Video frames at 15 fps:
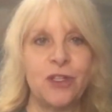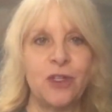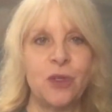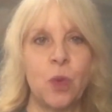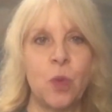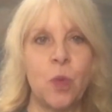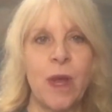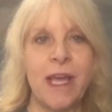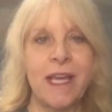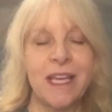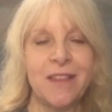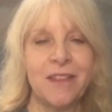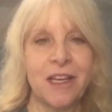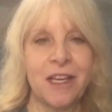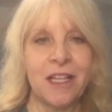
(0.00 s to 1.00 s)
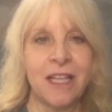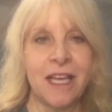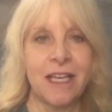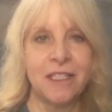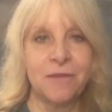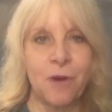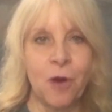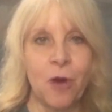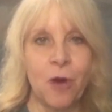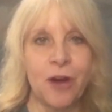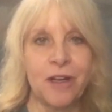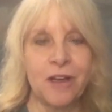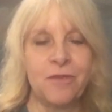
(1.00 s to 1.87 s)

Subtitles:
to awaken the collective heart of